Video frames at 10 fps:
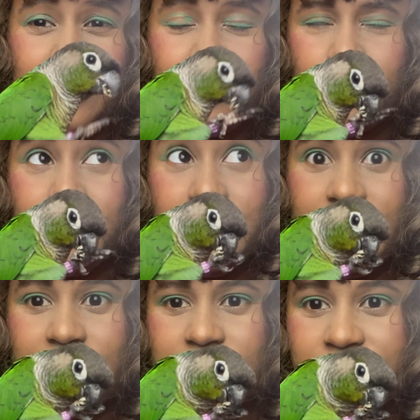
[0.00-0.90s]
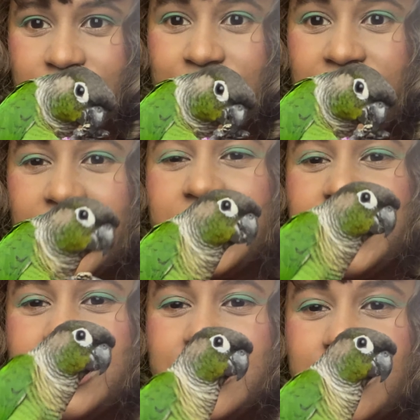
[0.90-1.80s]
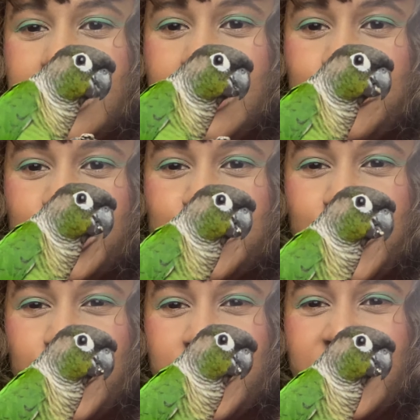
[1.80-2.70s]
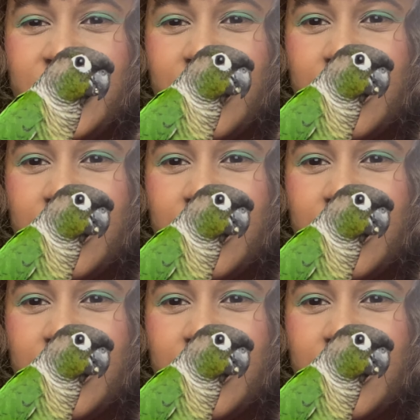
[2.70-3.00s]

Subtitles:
3 days because he was born